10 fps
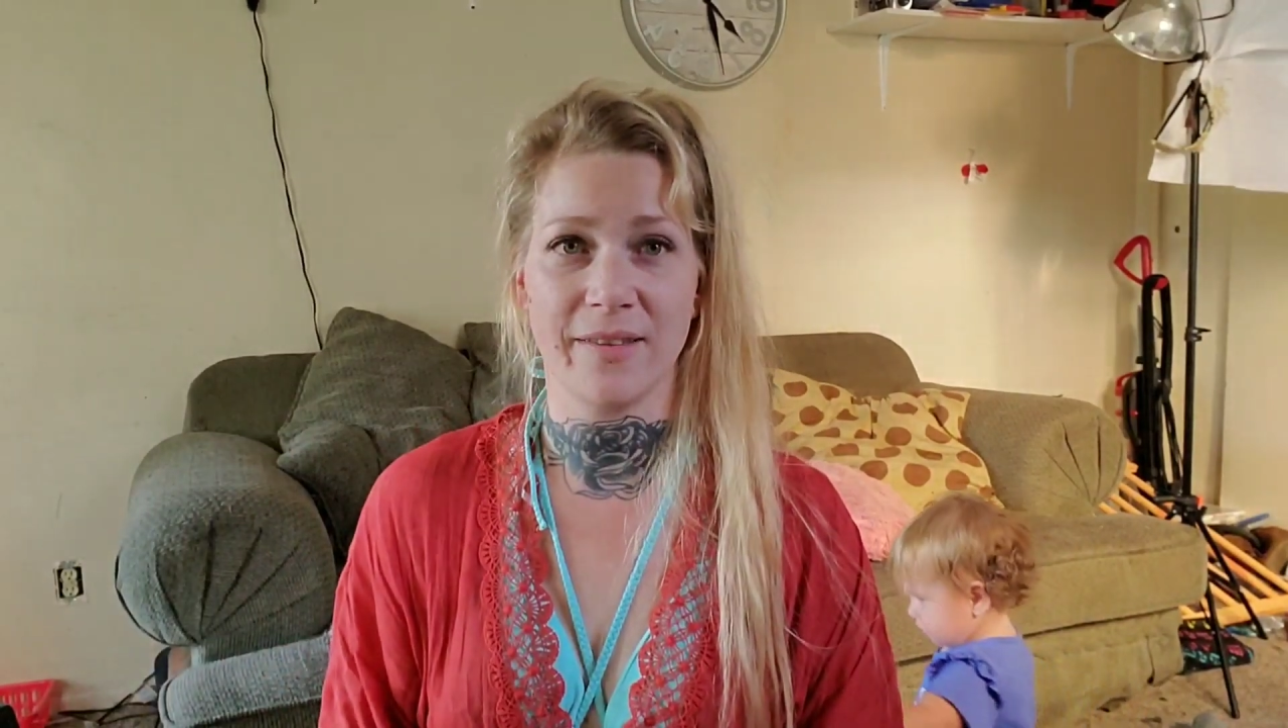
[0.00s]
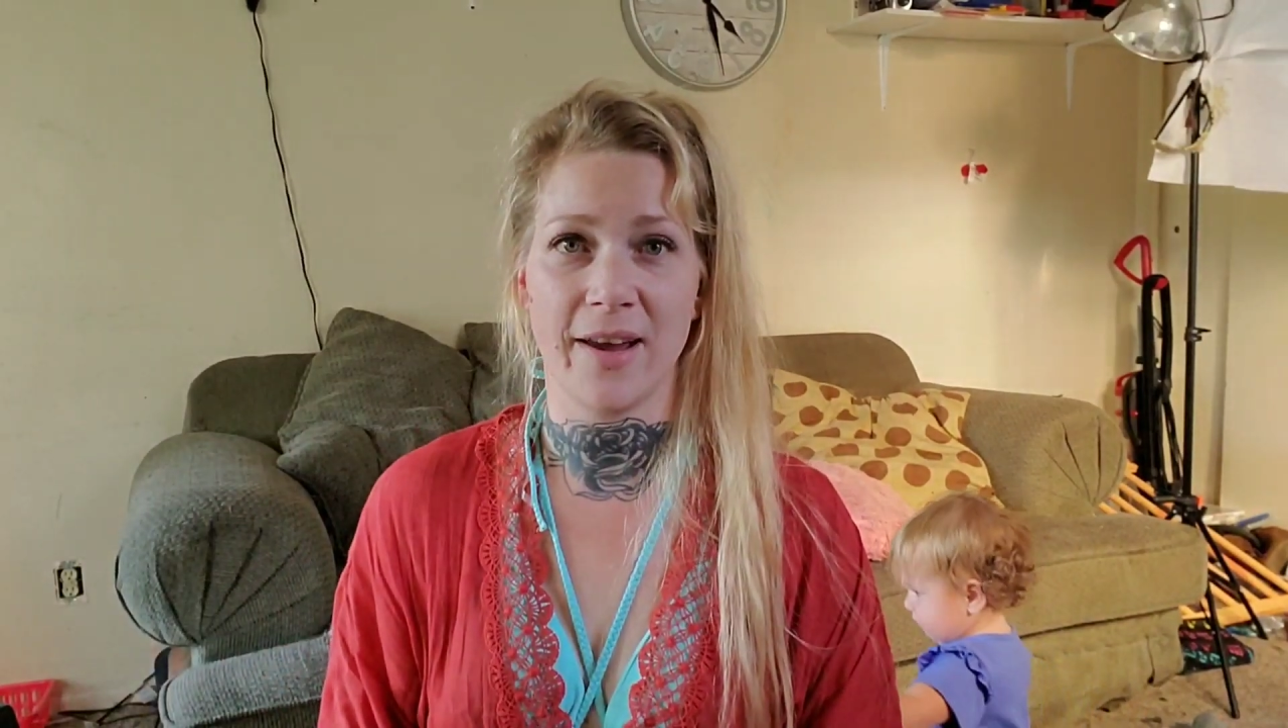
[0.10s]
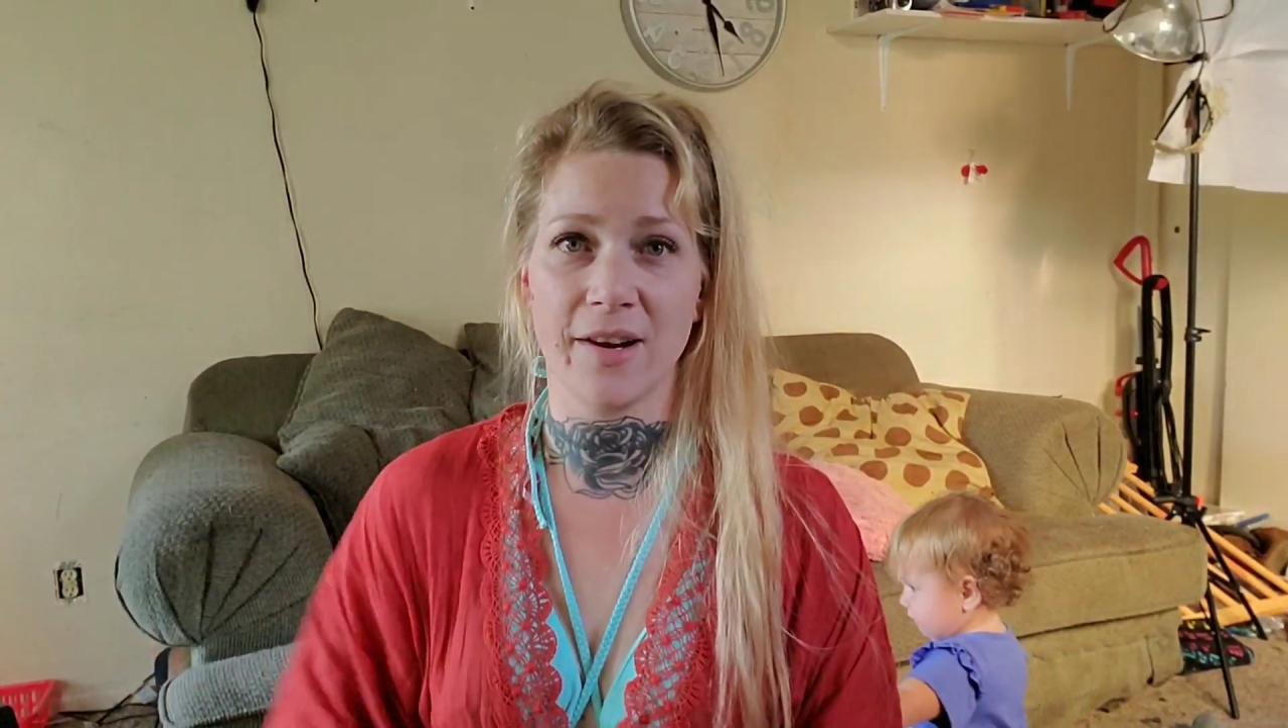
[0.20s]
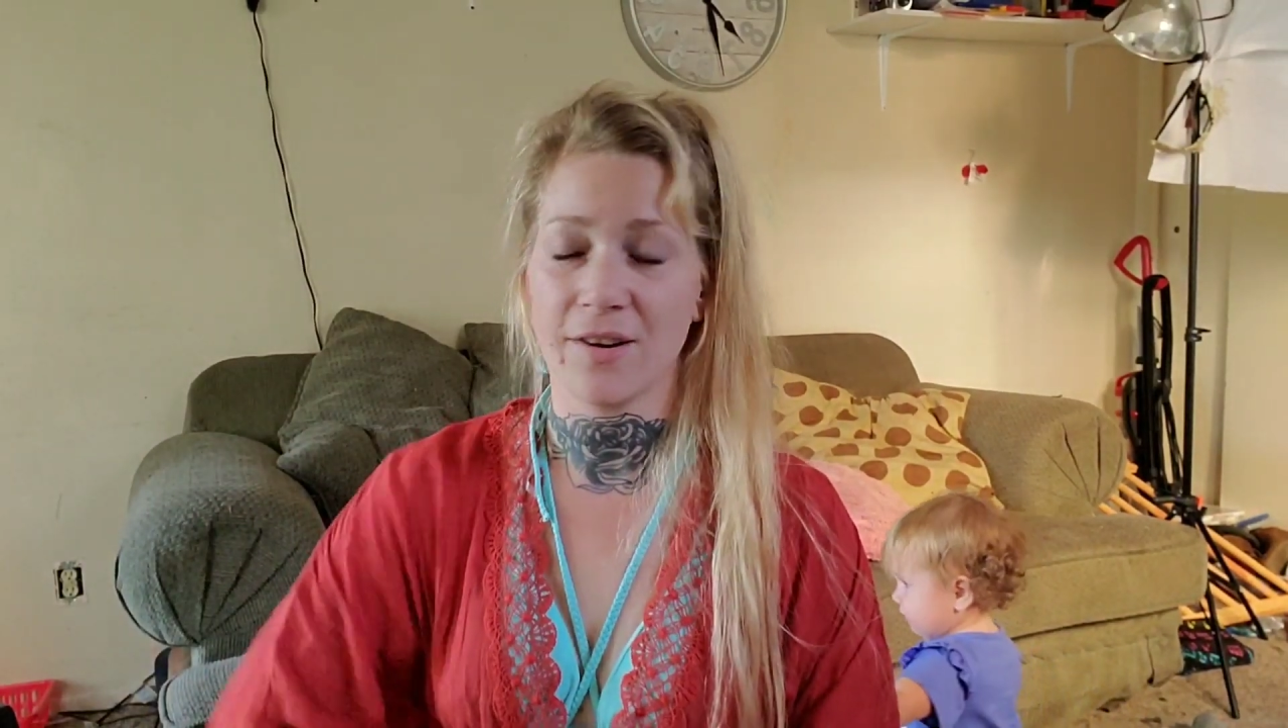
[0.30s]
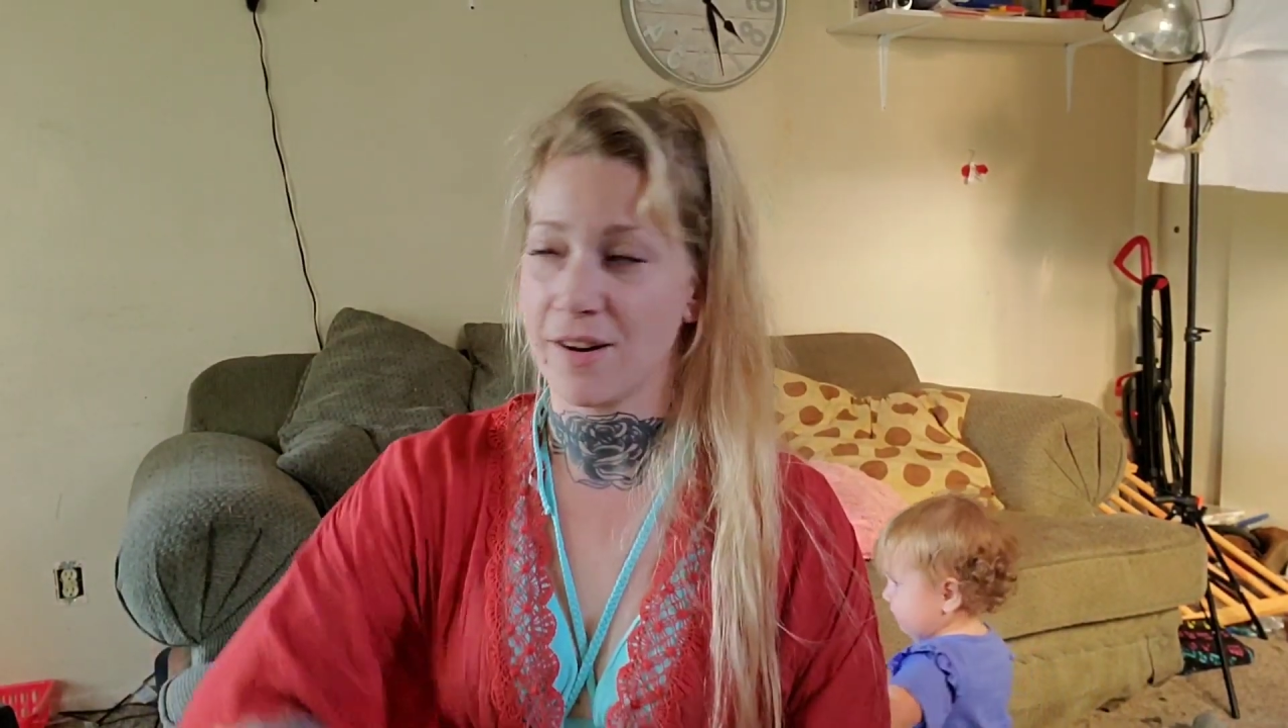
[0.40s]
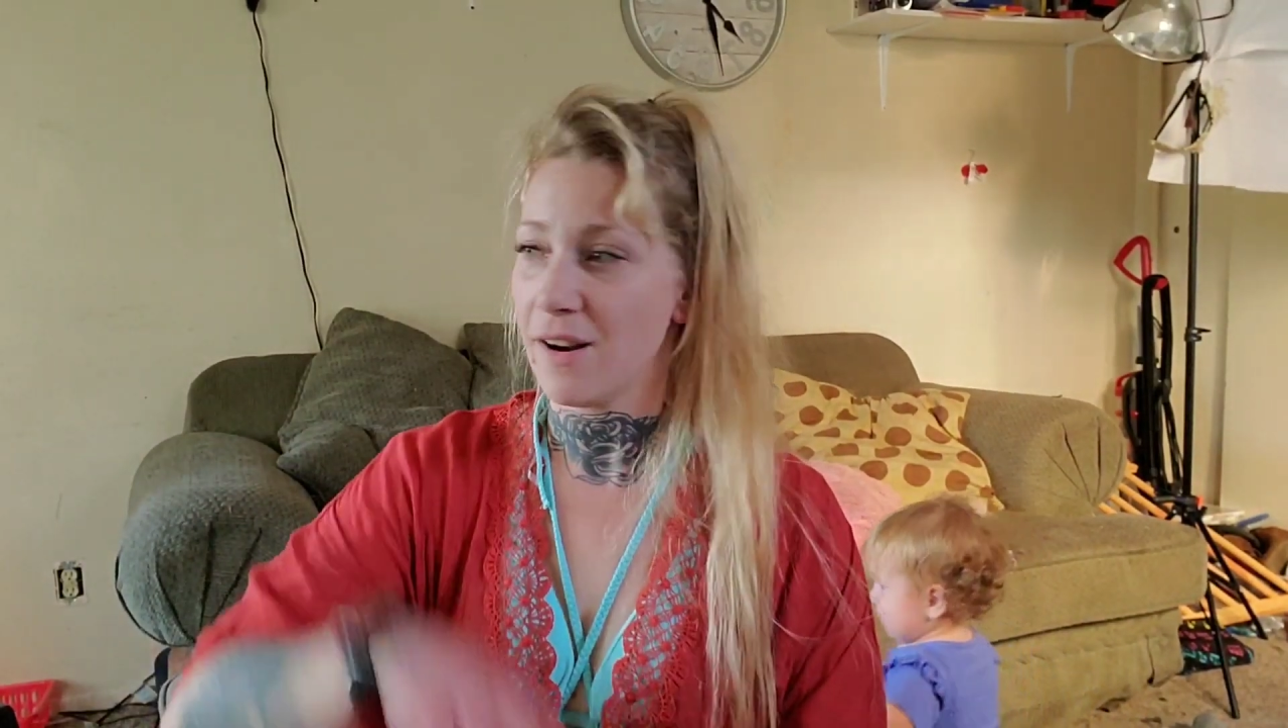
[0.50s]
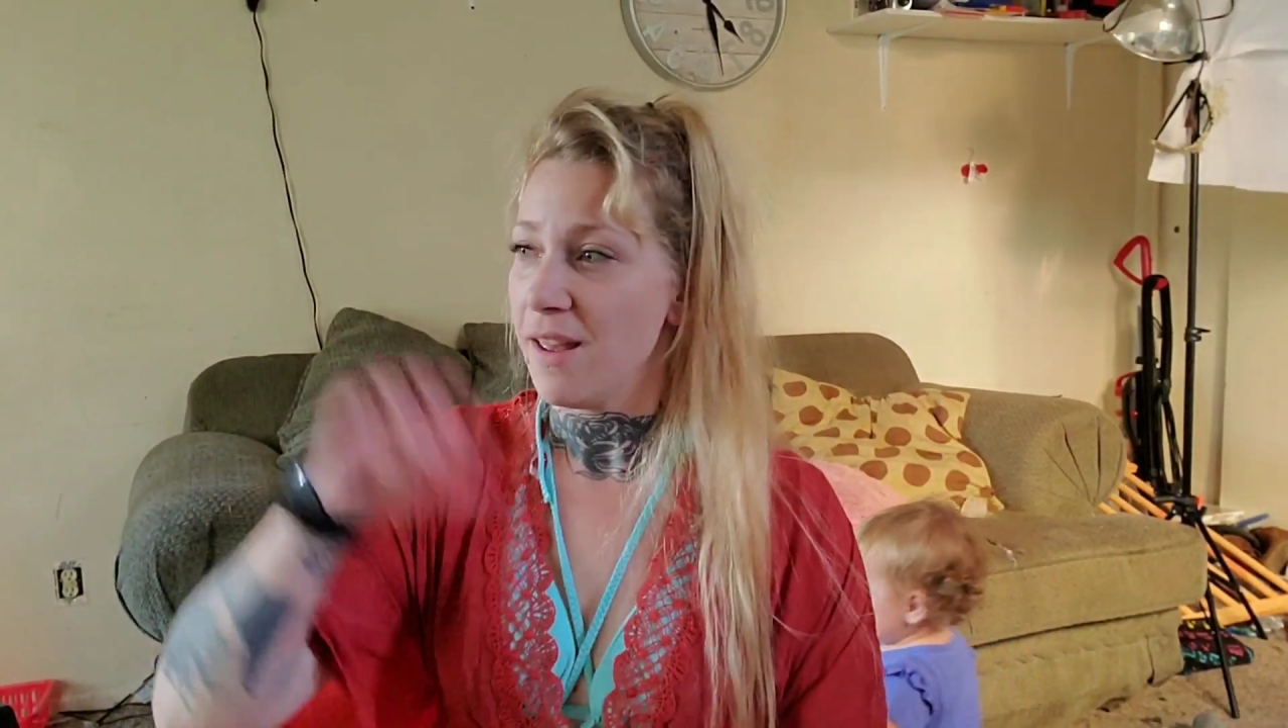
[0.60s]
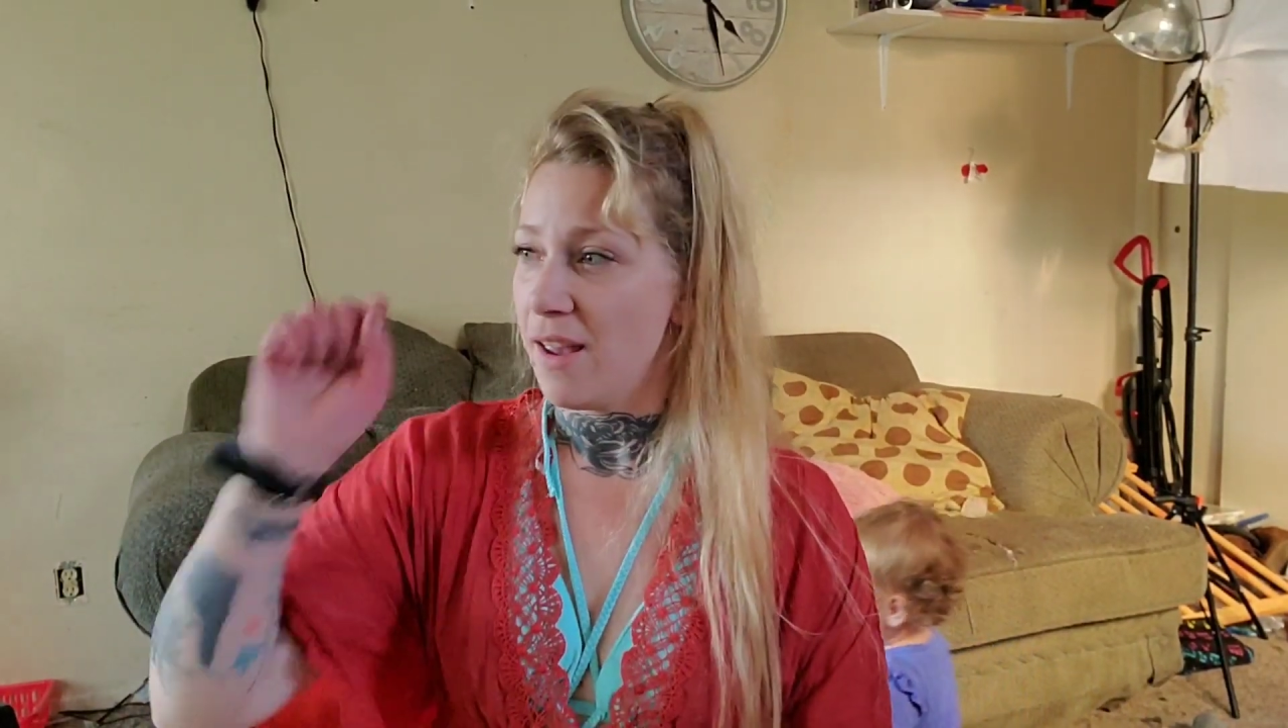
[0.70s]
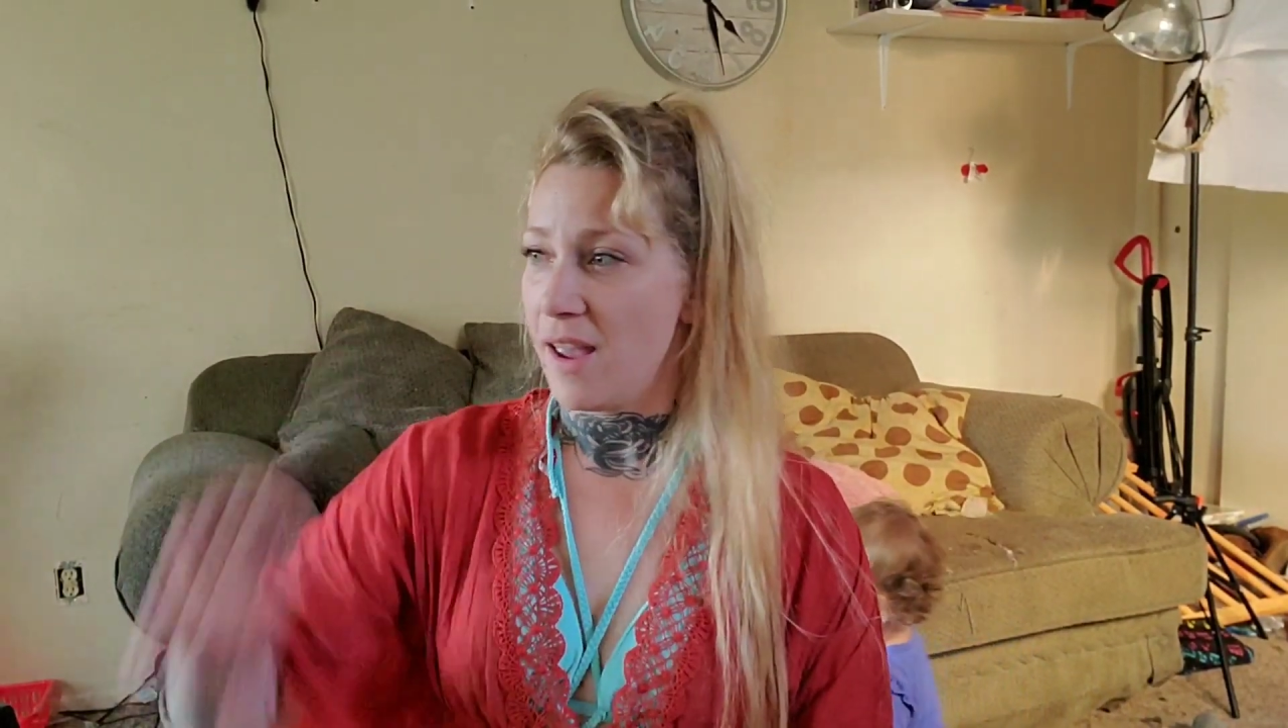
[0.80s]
like her.